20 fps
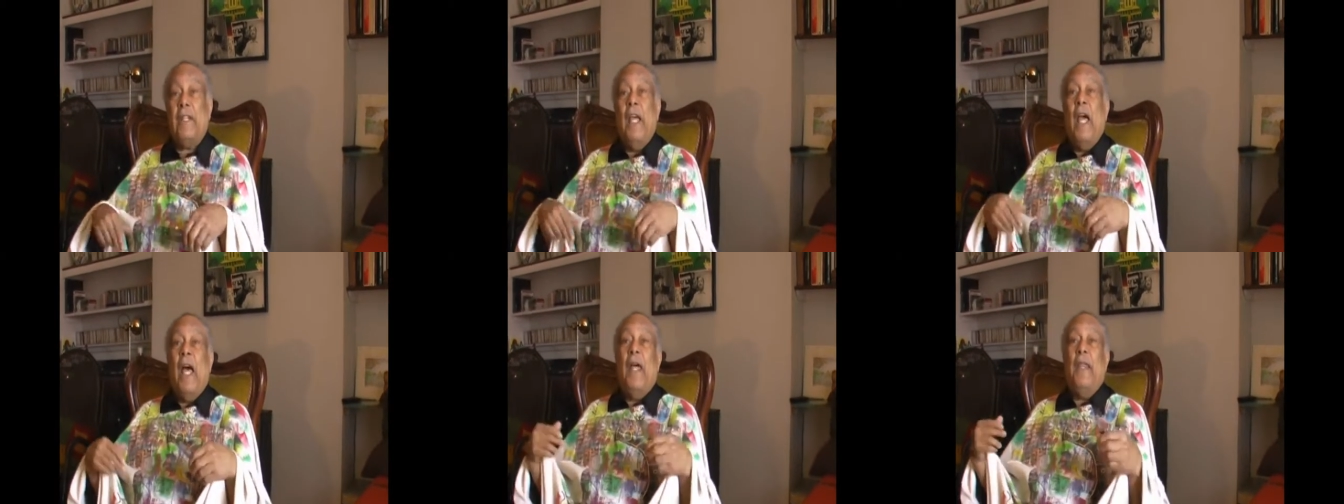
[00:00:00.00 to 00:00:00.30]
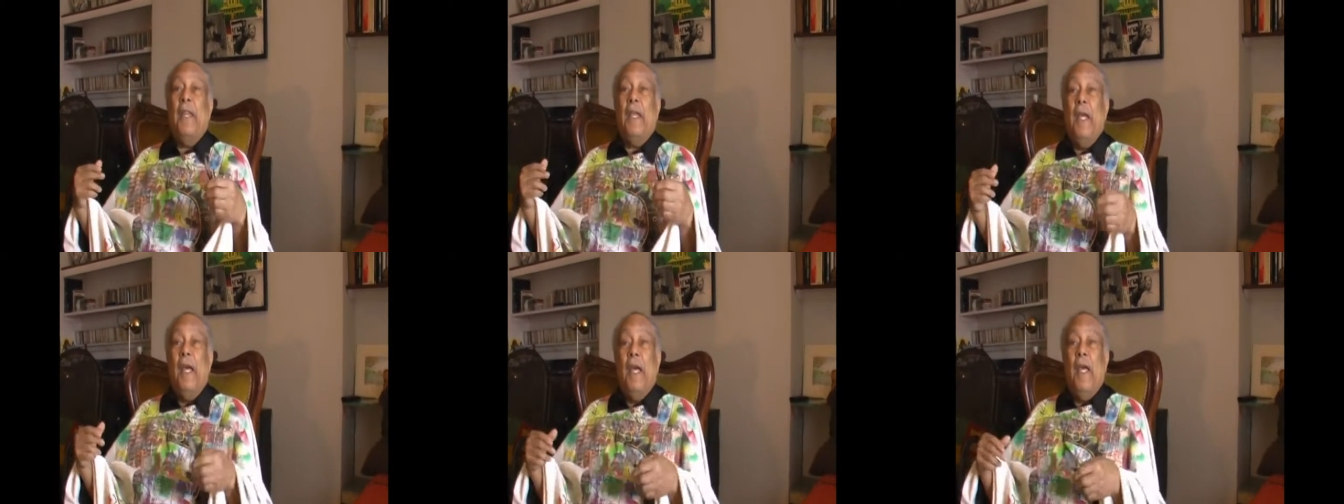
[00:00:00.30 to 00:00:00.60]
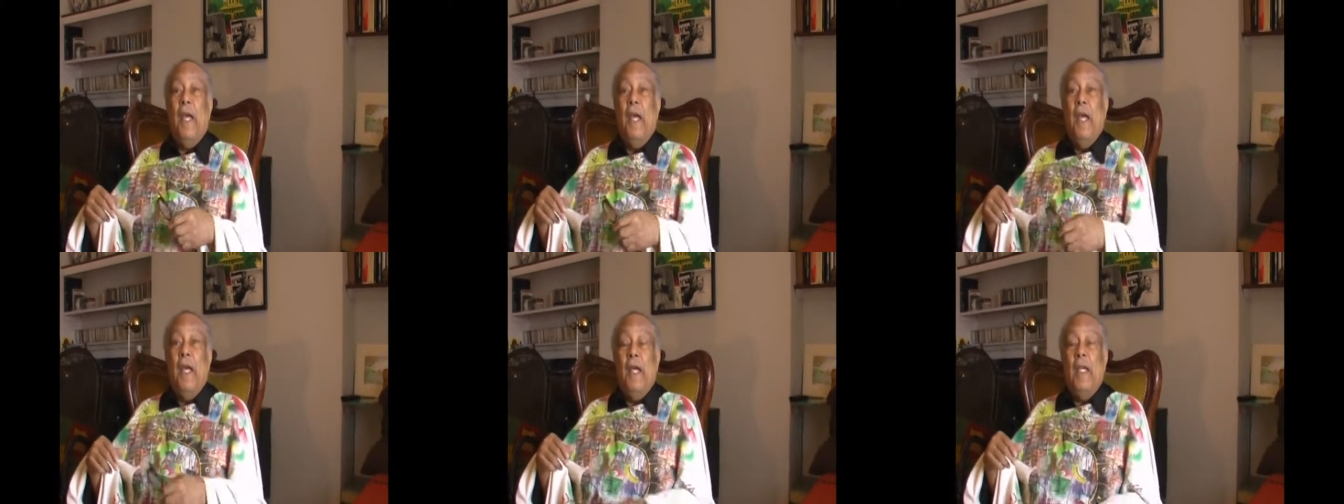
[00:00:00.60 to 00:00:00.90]
It went to
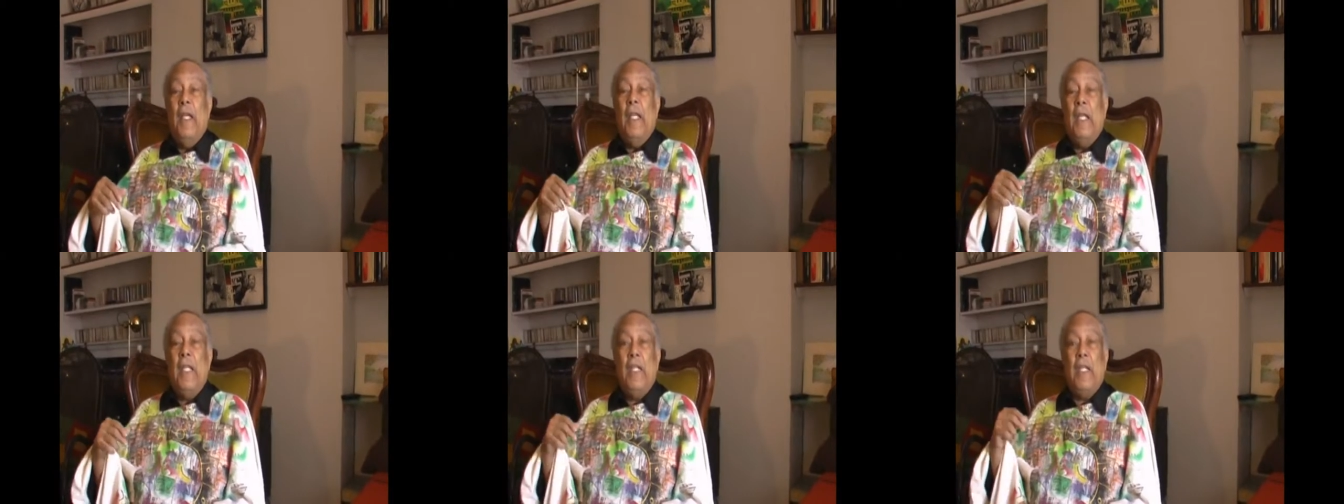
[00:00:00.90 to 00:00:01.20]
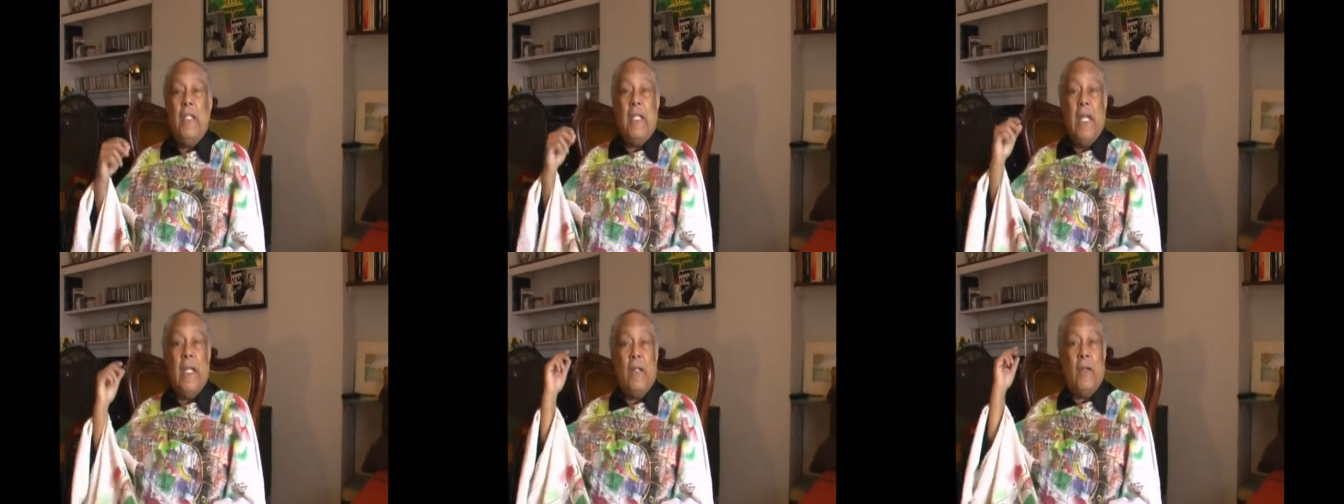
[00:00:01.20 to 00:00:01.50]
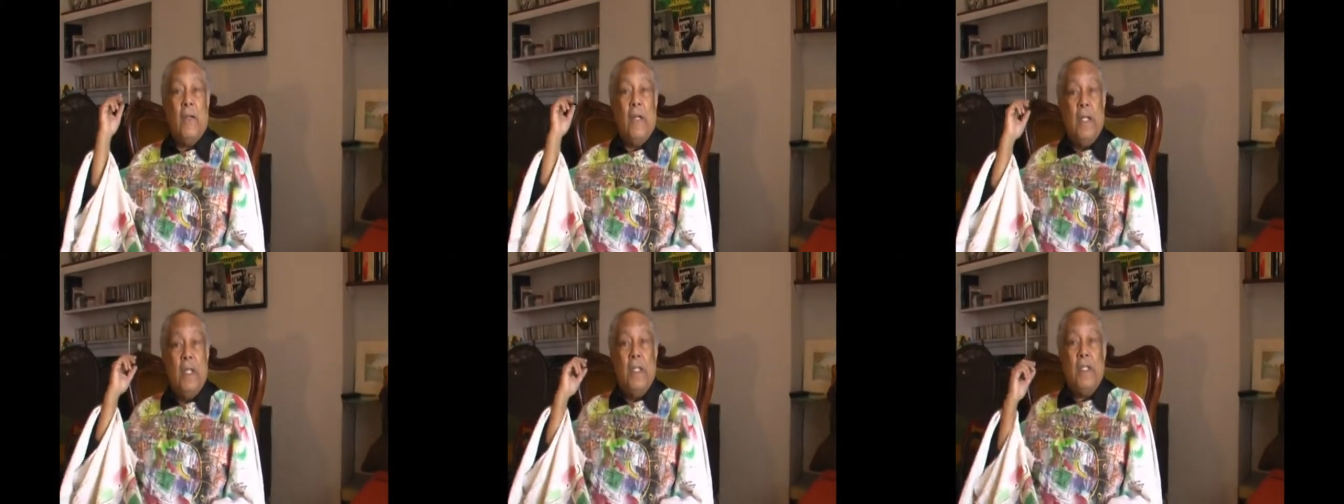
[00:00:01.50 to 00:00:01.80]
it was St
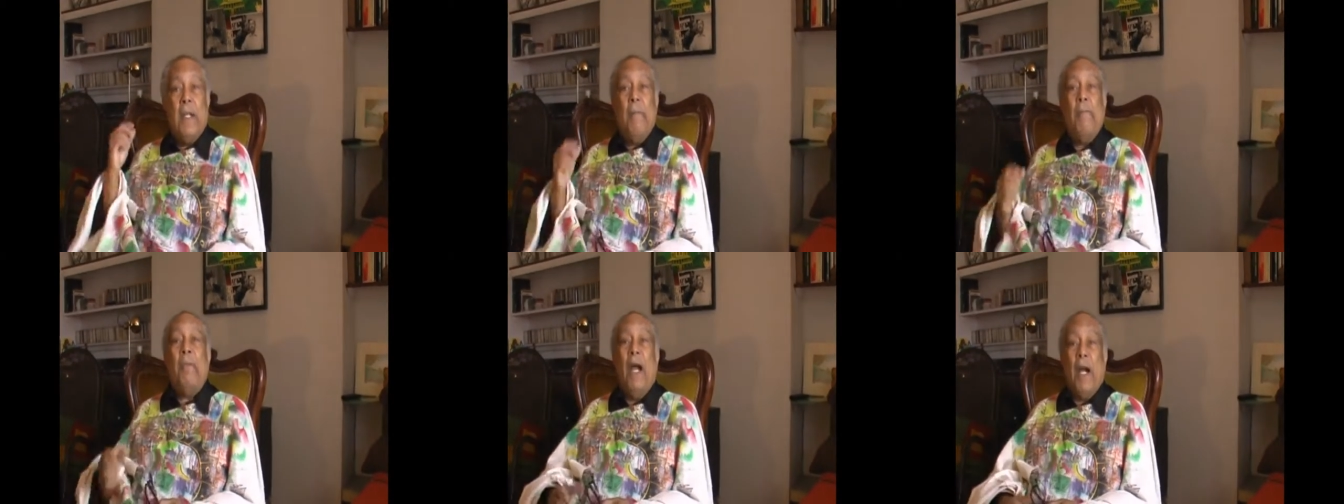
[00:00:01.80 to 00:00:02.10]
Pancras,